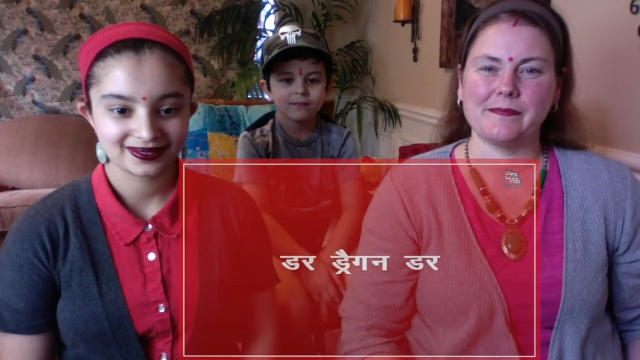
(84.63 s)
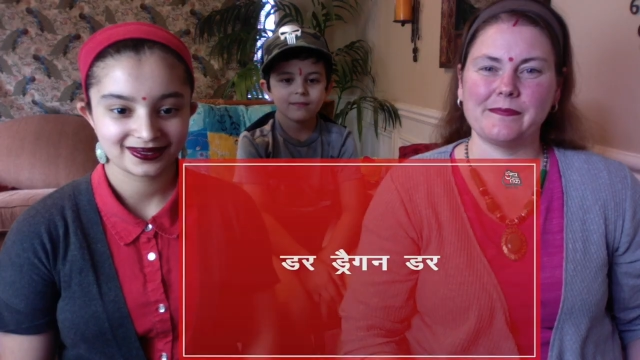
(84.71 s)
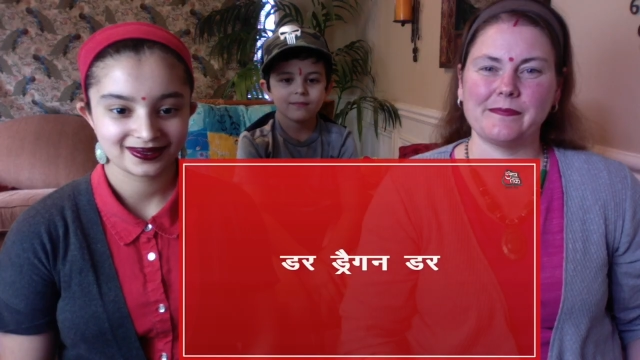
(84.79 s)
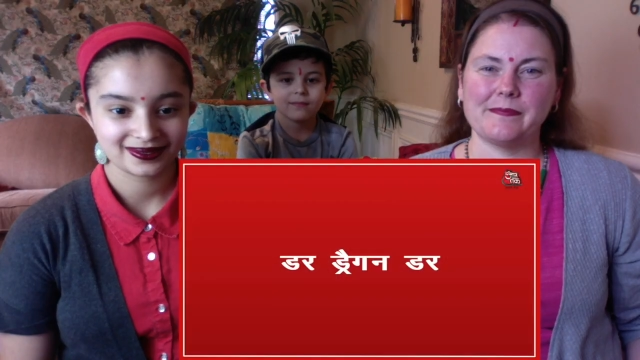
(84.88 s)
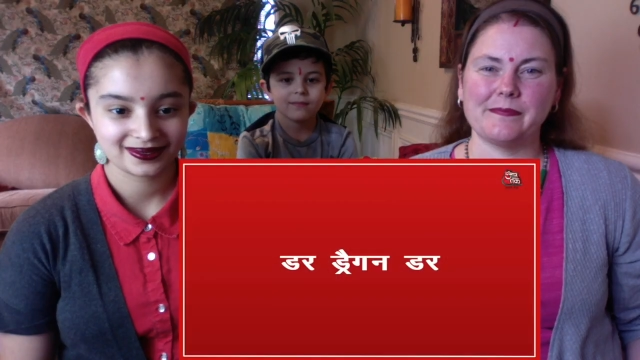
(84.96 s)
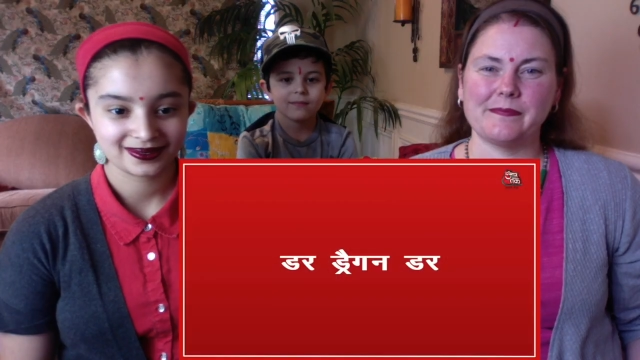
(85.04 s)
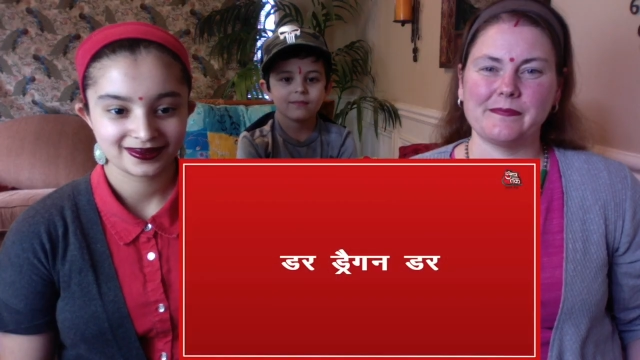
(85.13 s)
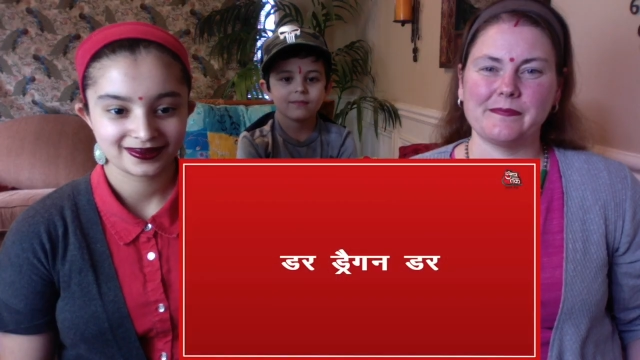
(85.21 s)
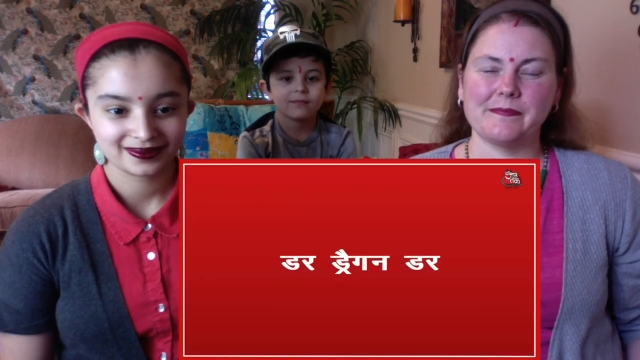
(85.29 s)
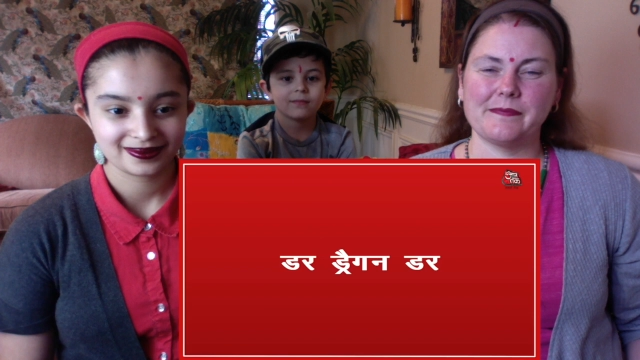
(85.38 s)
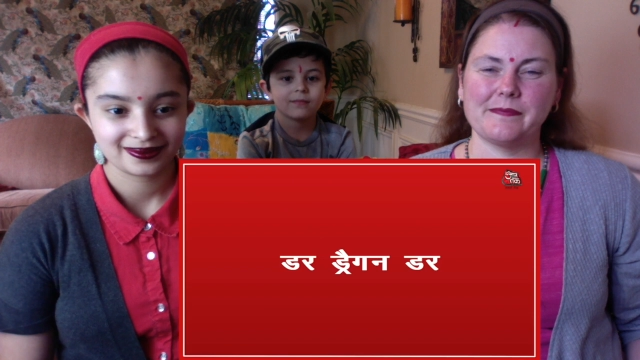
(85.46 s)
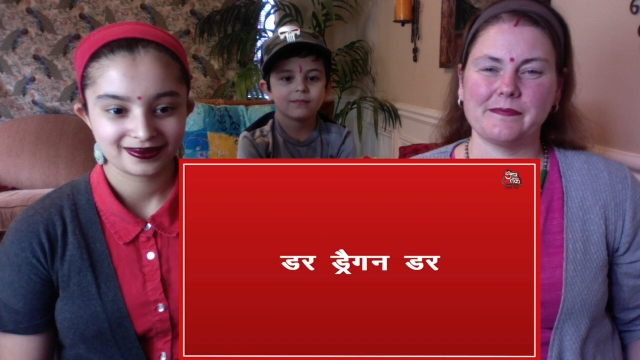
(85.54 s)

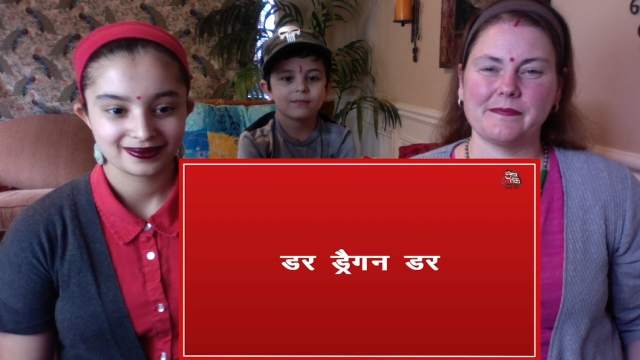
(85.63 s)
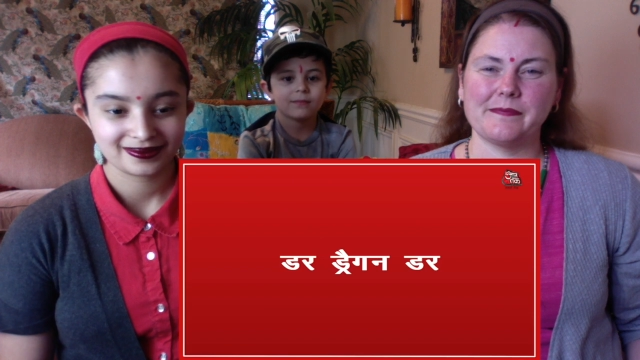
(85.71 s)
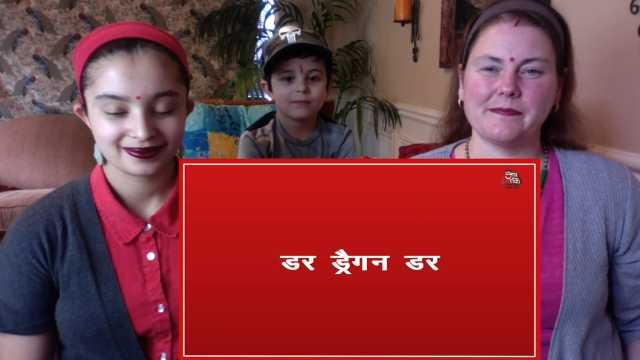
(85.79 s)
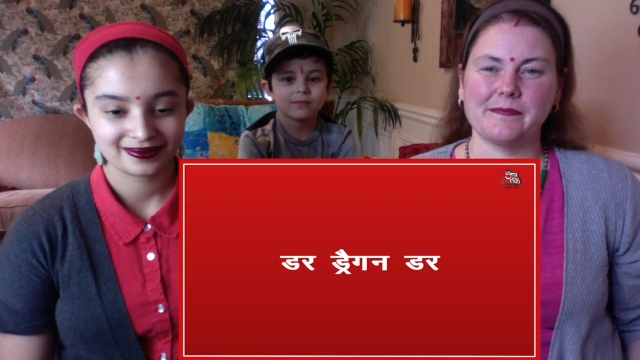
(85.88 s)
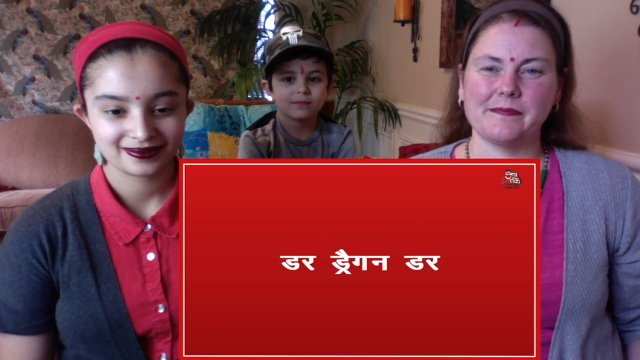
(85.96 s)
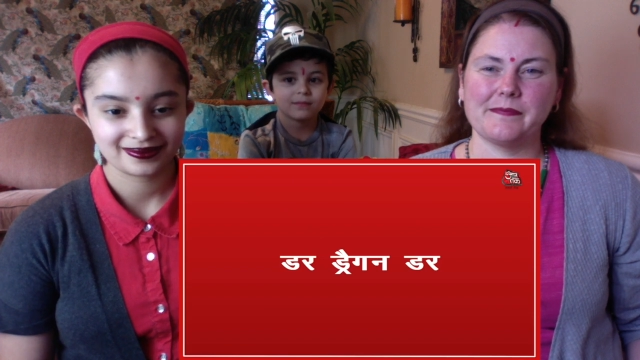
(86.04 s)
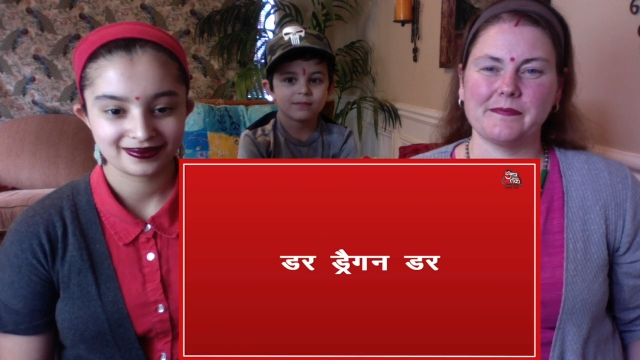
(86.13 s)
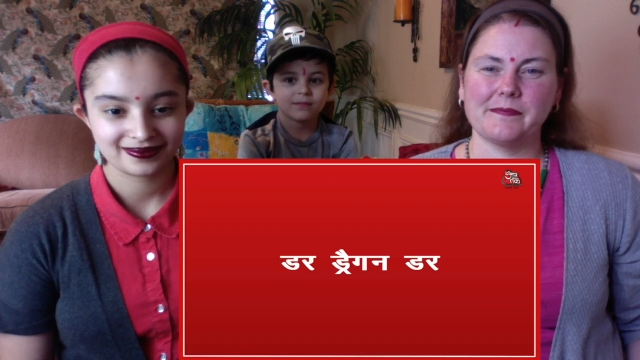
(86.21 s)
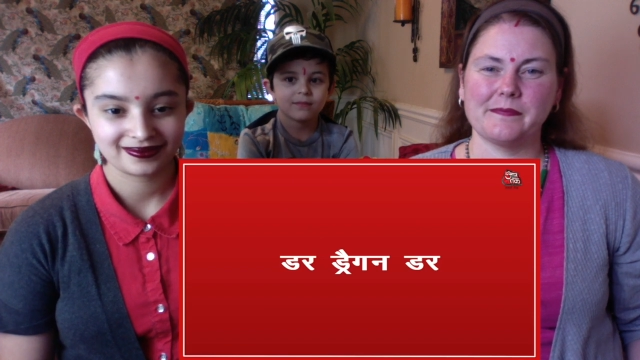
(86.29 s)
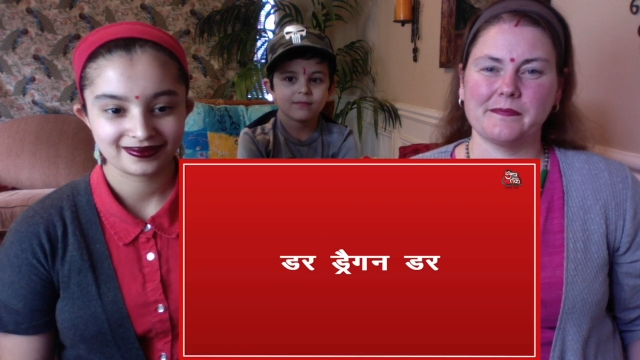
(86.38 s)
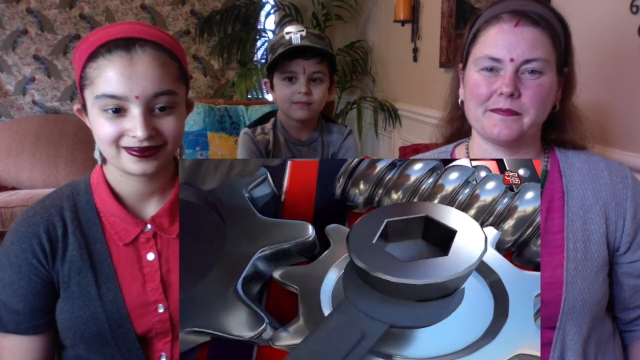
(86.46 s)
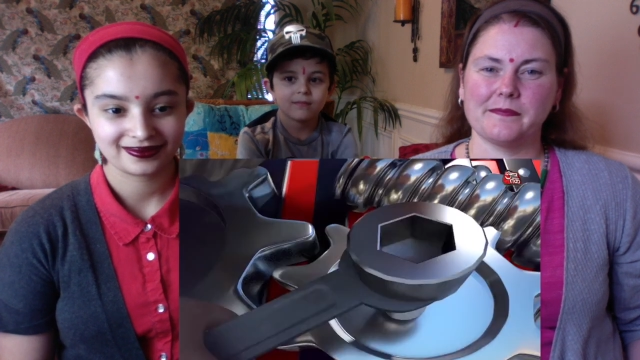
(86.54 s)

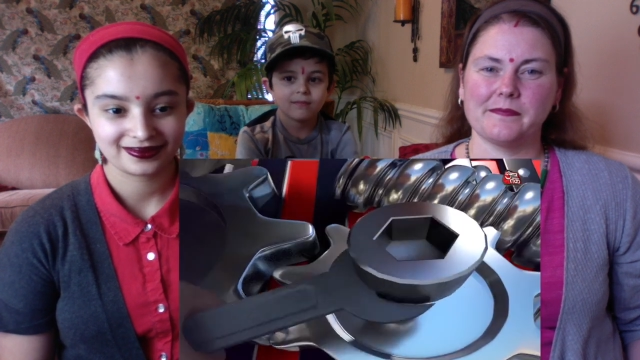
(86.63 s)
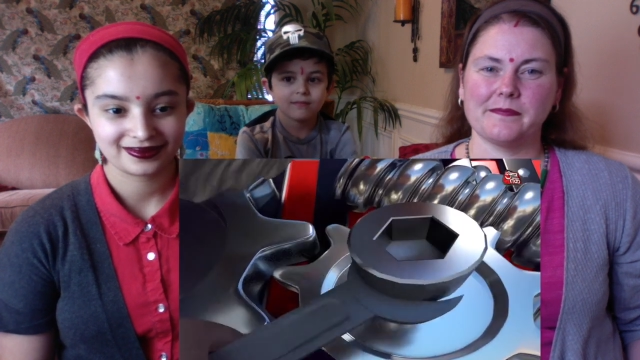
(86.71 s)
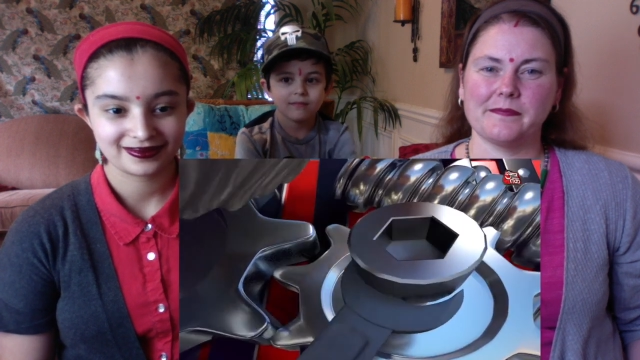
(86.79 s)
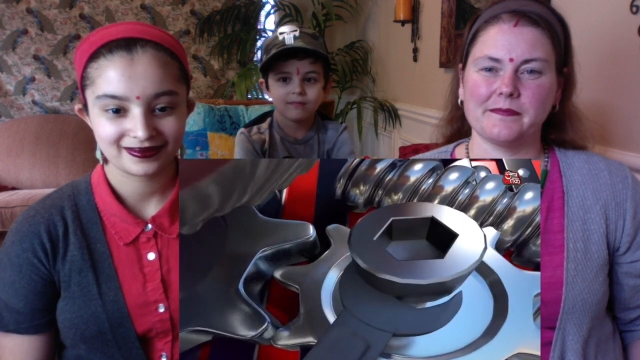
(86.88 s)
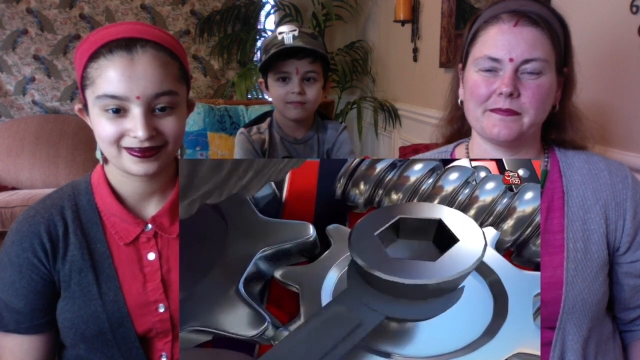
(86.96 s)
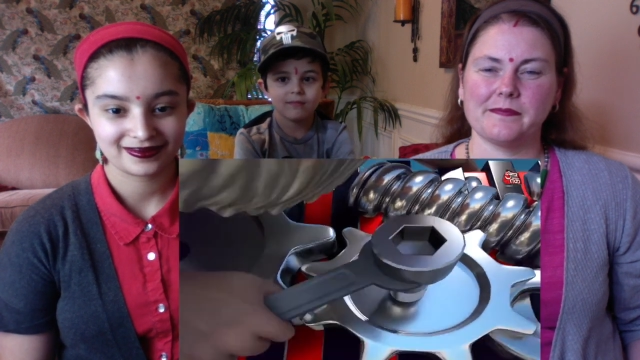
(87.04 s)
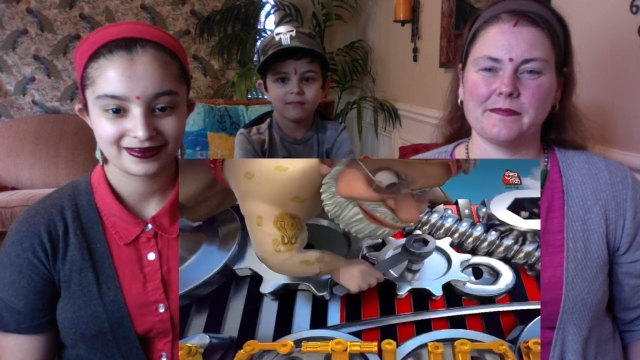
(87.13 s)
No one is speaking in this clip.